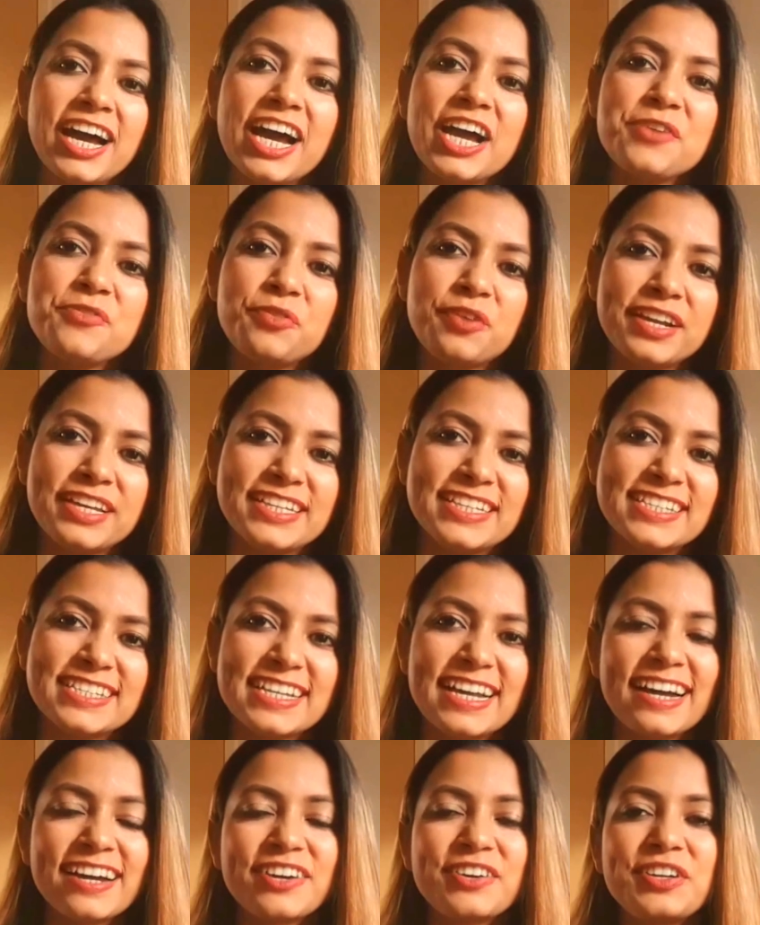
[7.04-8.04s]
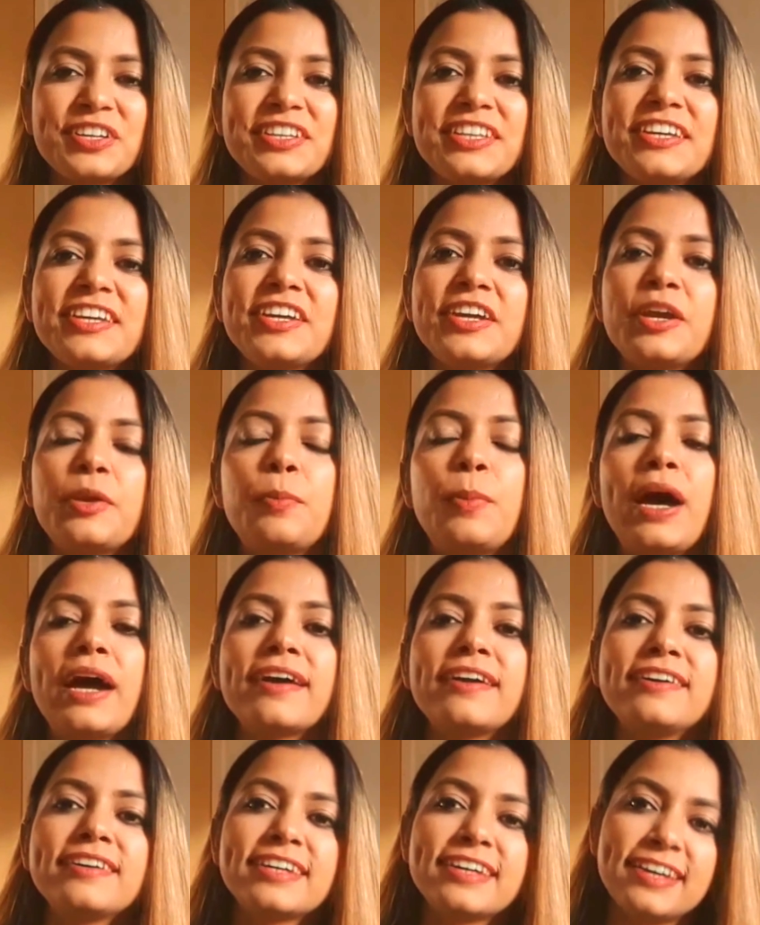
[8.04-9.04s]
Hi friends, Akriti here
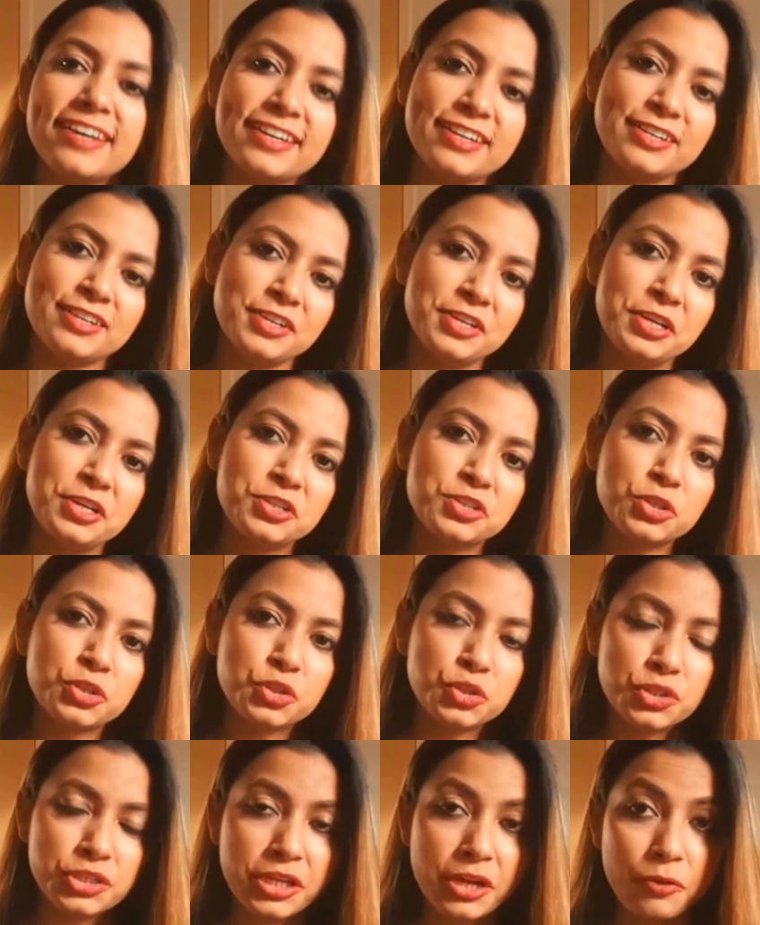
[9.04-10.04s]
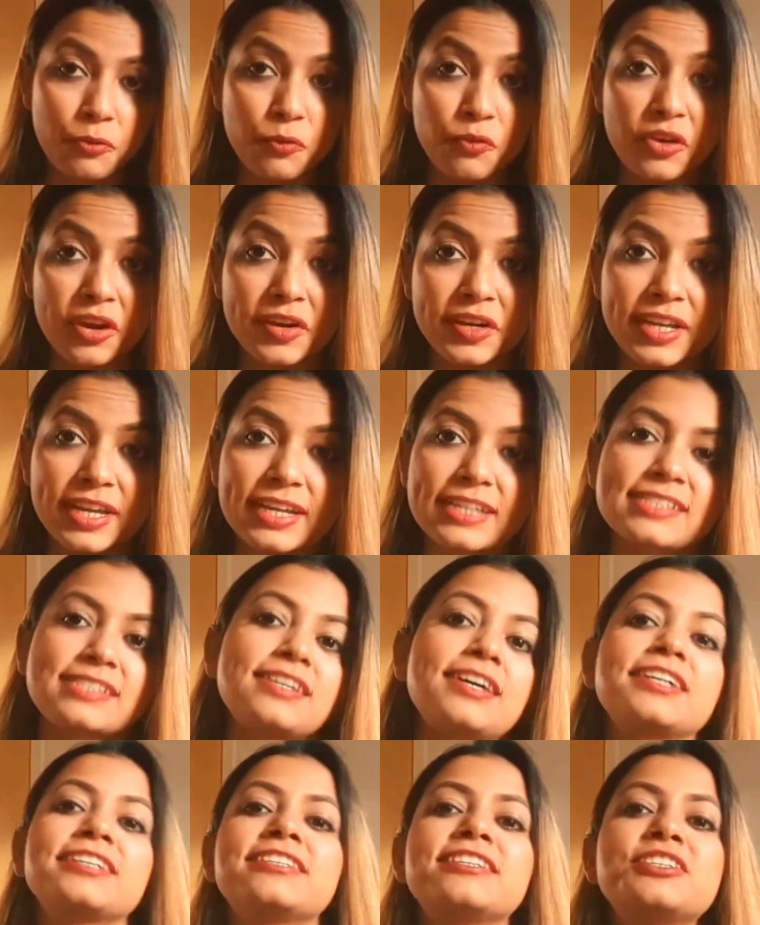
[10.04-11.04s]
back again. So today I'm very
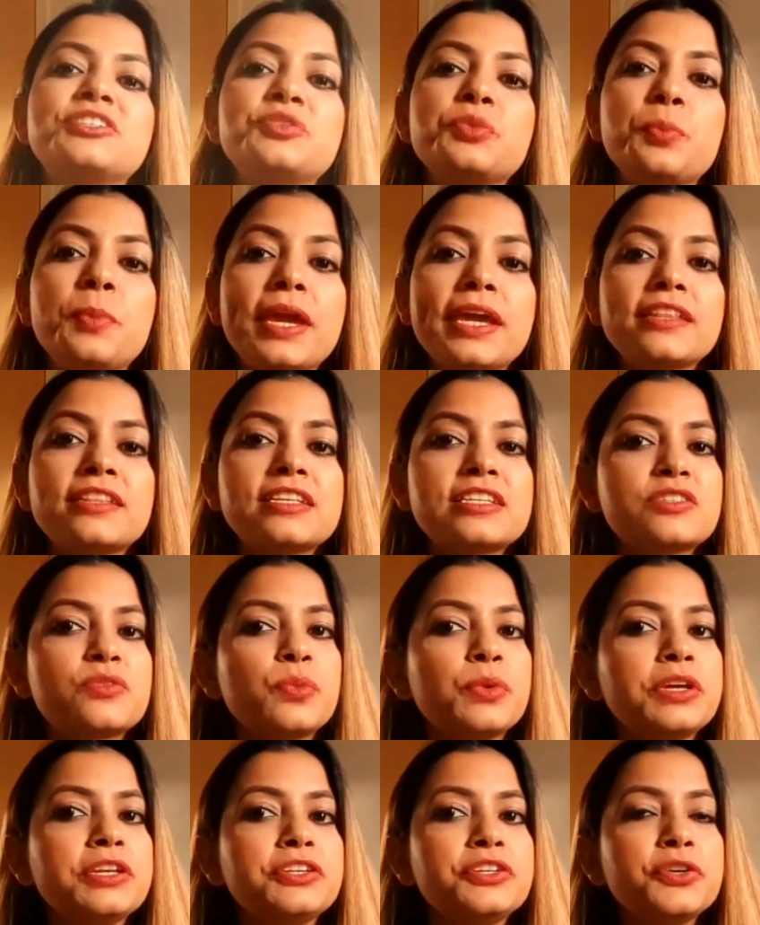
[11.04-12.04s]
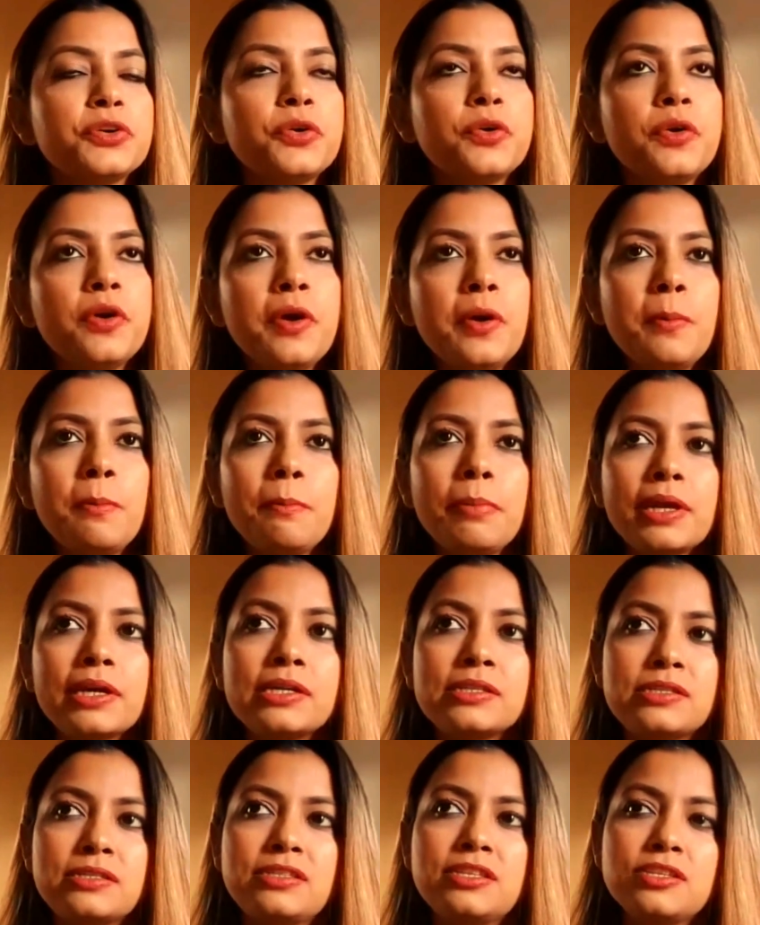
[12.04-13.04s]
excited to make this video
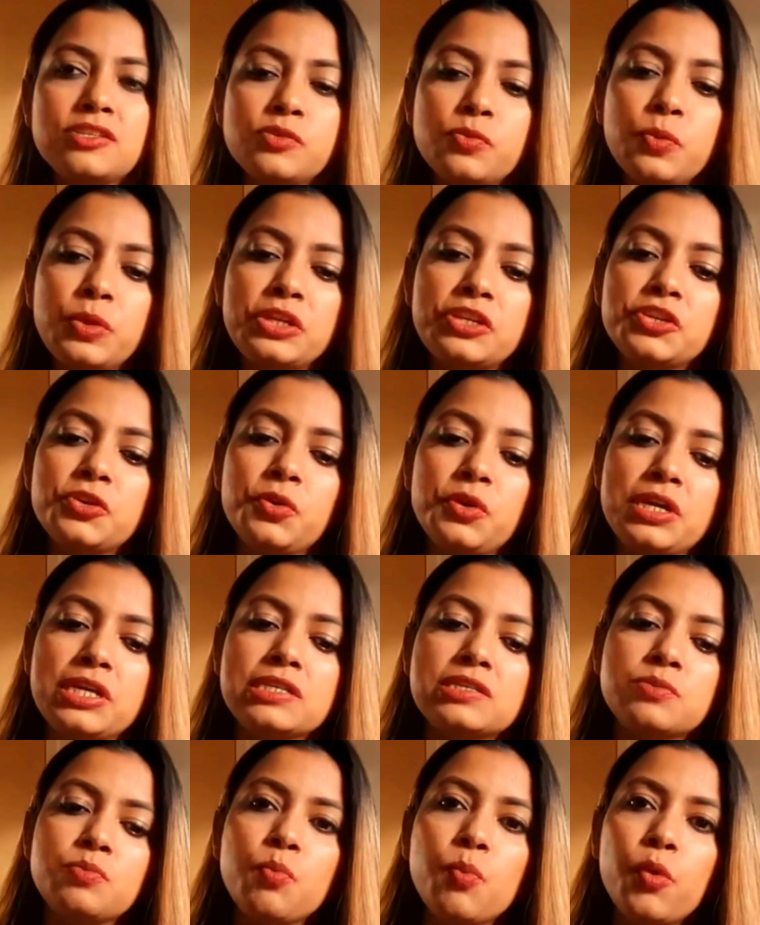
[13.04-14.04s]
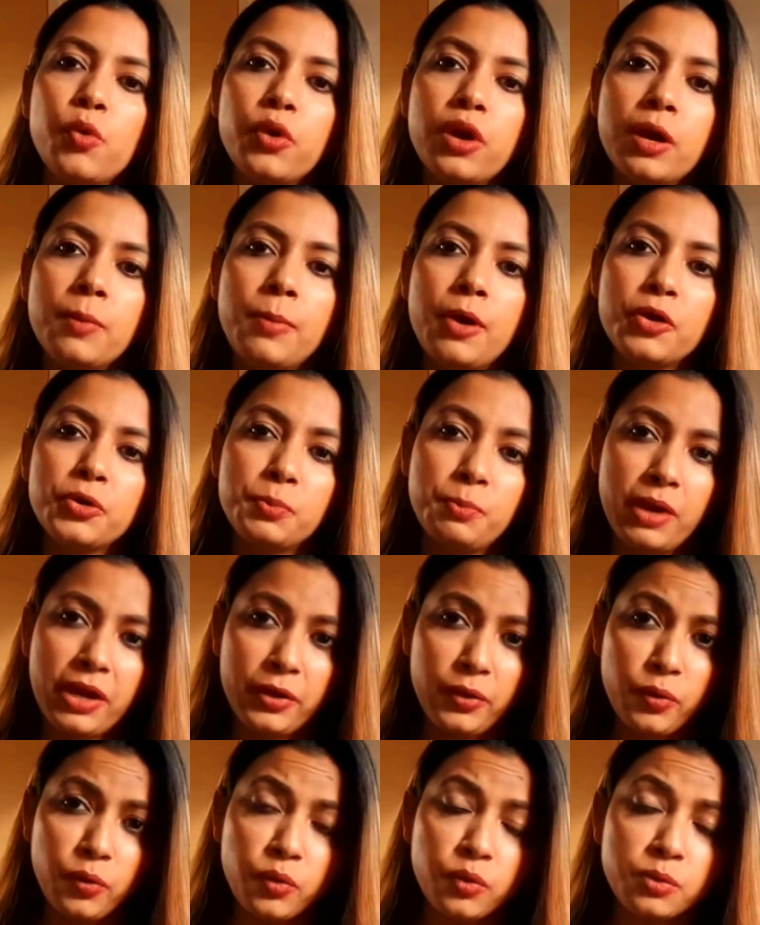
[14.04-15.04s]
because this video is more about
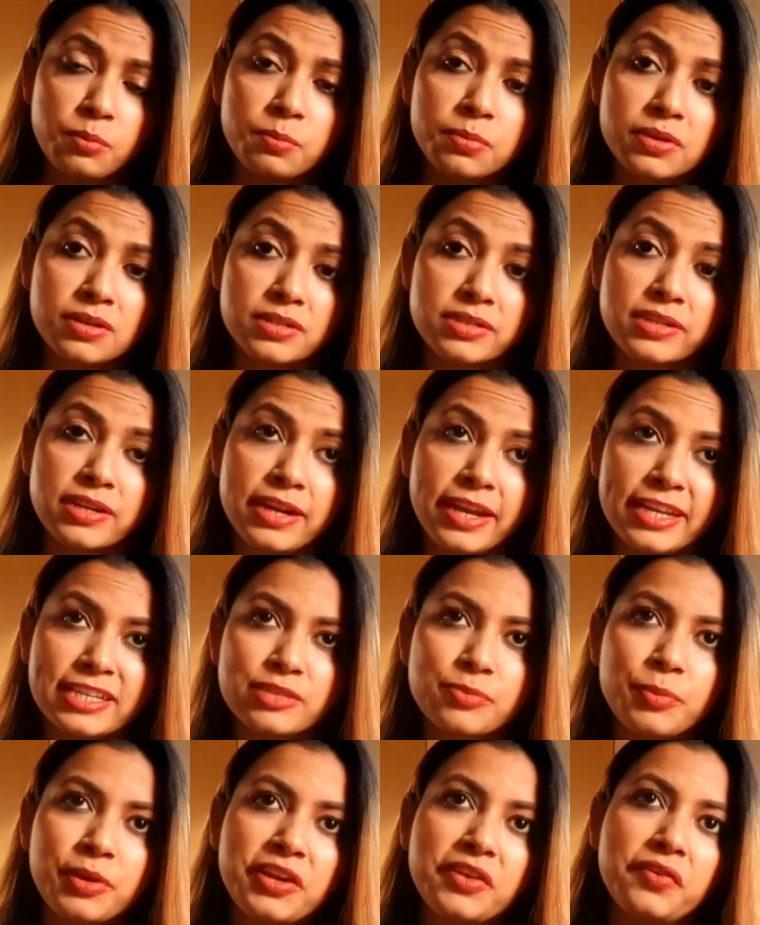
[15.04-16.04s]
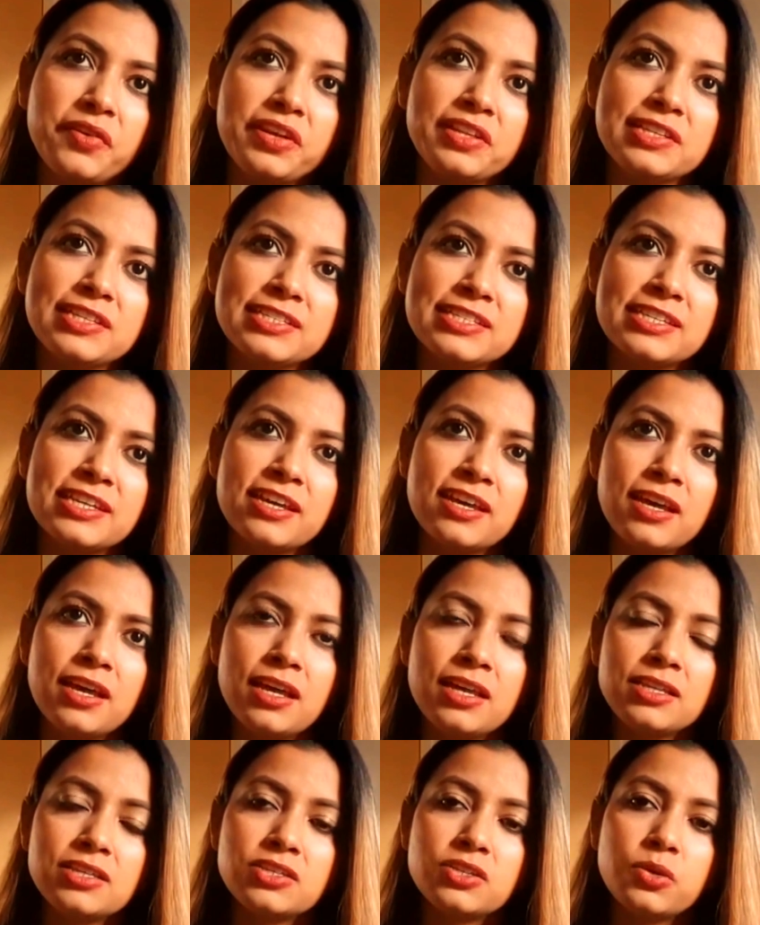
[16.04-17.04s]
my own personal experience.
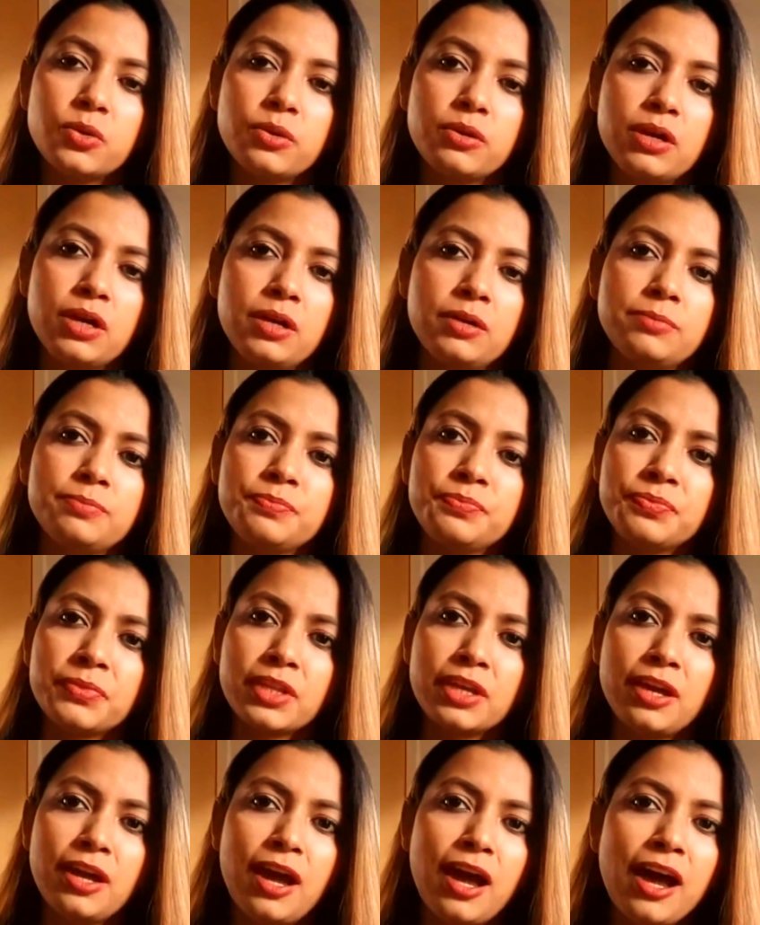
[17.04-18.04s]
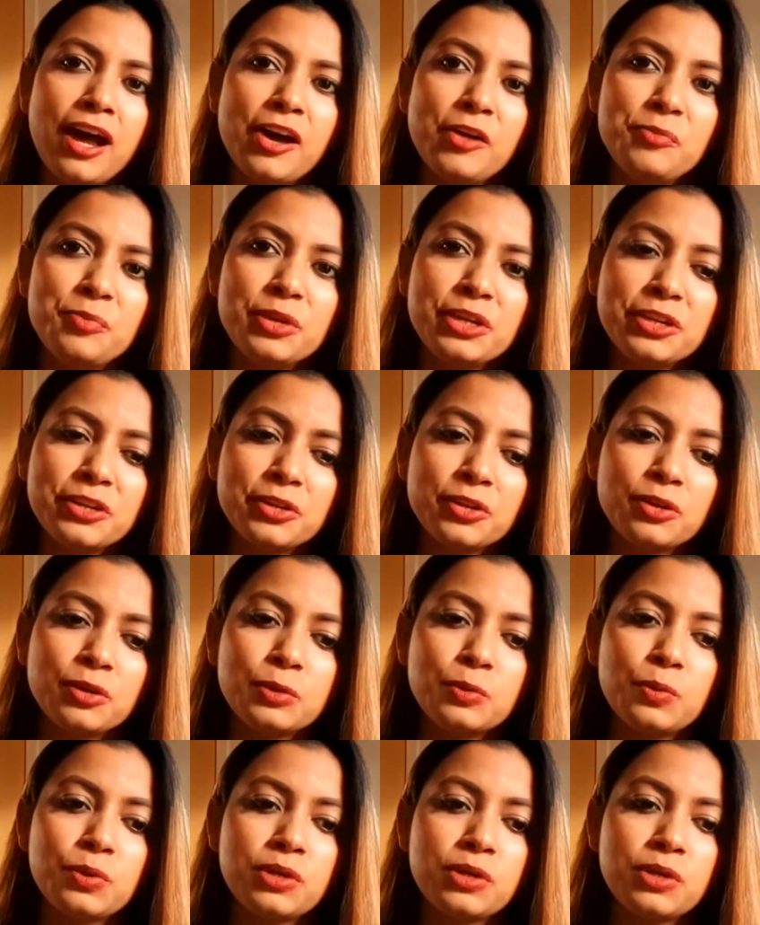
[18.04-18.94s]
So I have been,